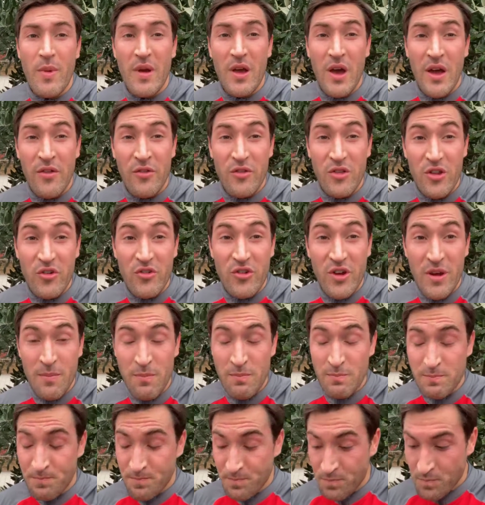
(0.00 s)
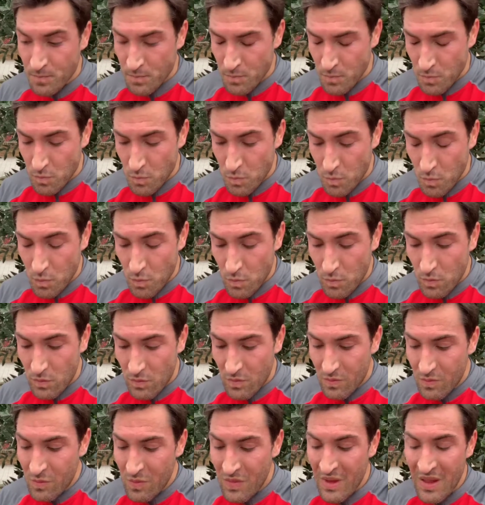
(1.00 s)
it be going to the gym.
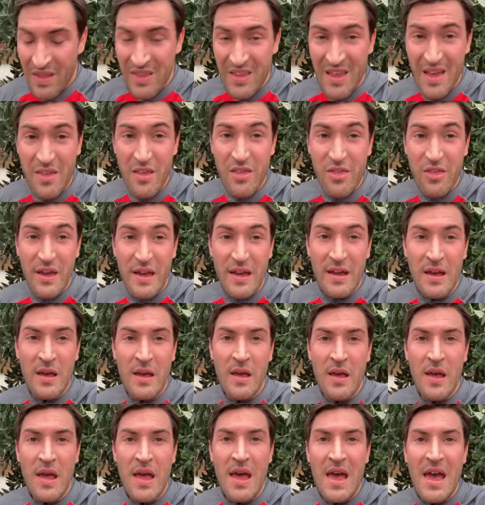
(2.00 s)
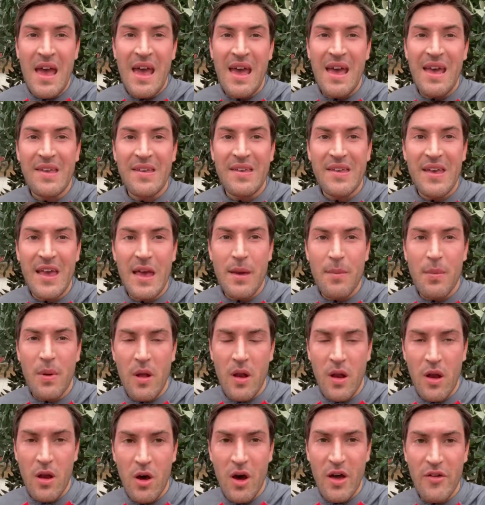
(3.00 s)
And the other thing is keep
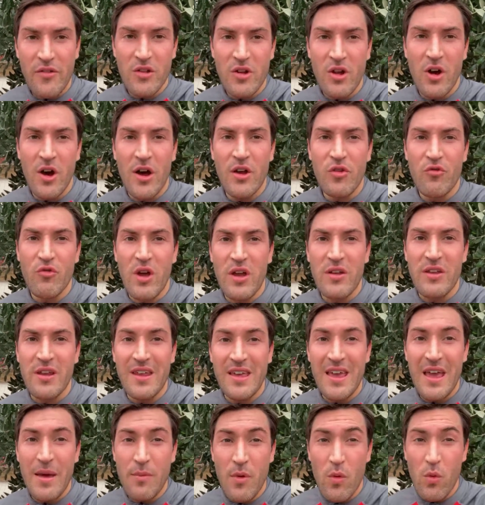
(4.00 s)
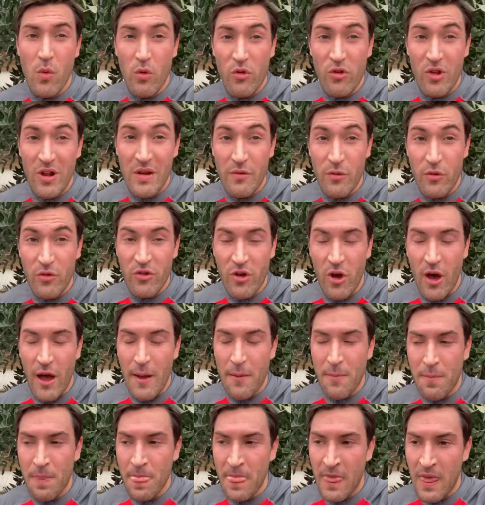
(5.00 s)
nice and hydrated, keep your water levels high.
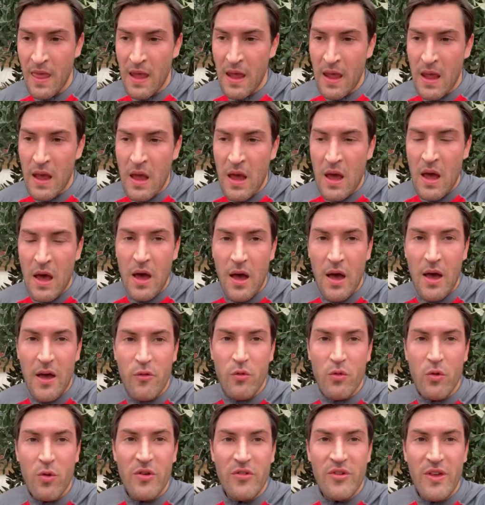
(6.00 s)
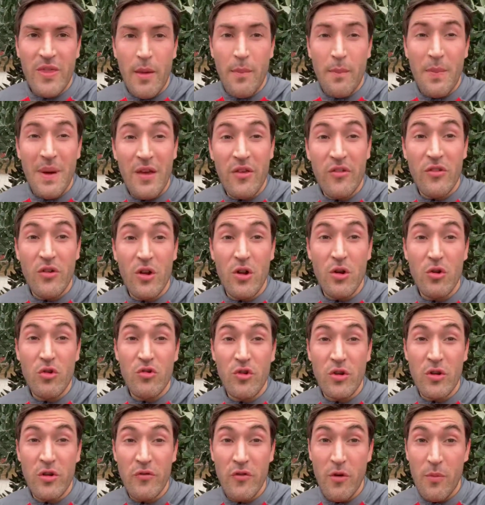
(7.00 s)
As we always say, the best
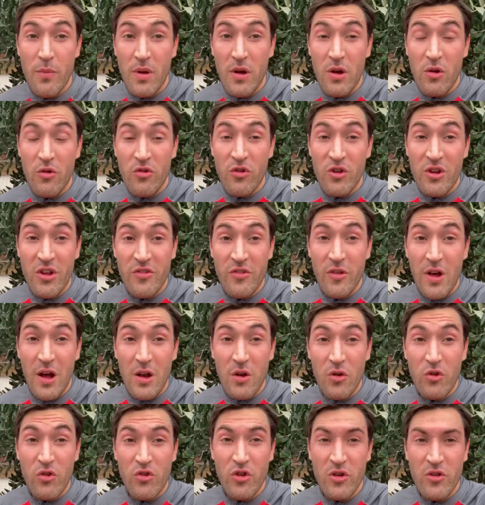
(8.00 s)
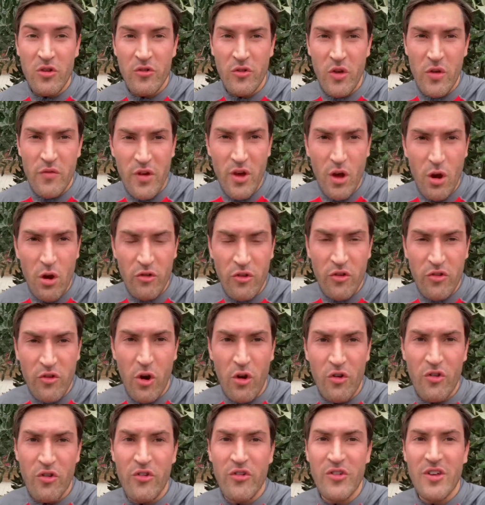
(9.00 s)
solution for pollution is dilution. So if you've got lots of
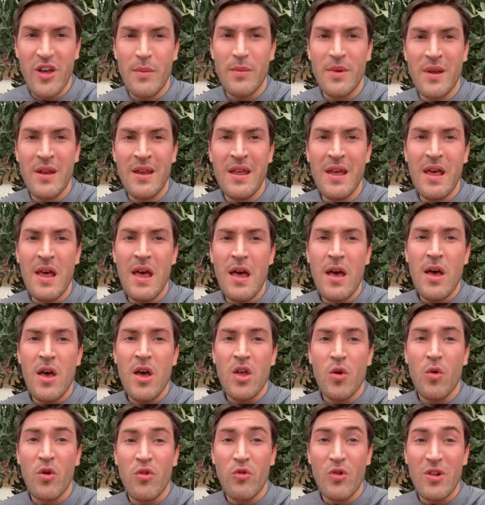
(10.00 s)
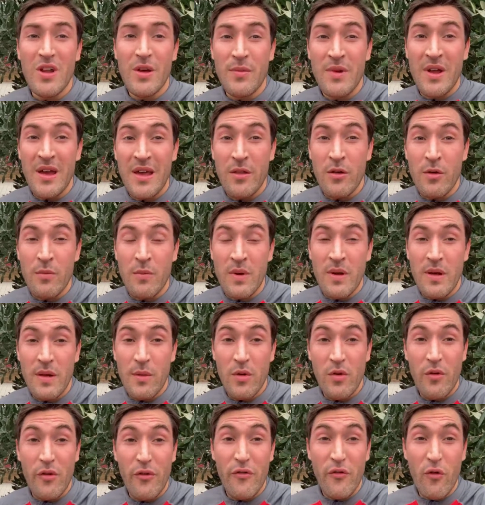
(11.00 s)
toxins coming in, you want to eliminate them. And
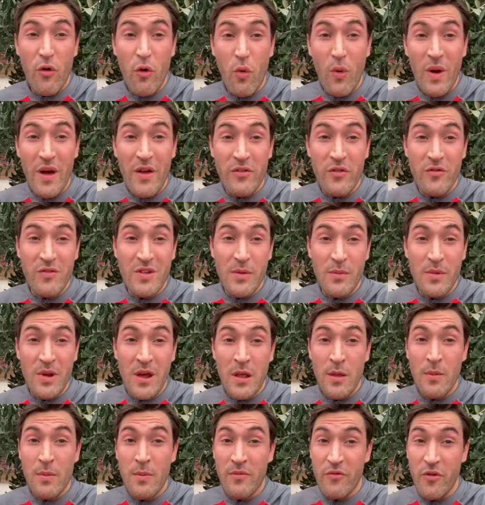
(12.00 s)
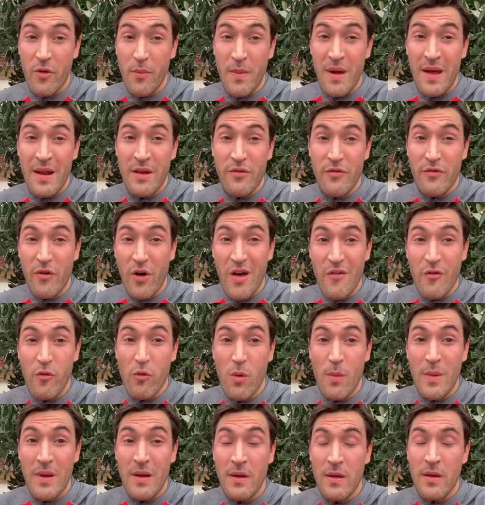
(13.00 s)
we've got four ways of eliminating them for men, five for
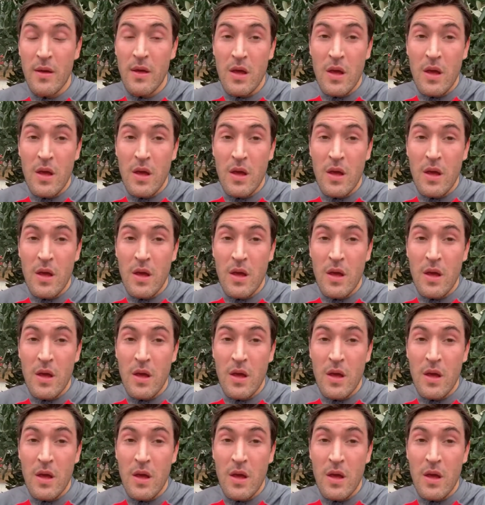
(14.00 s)
women.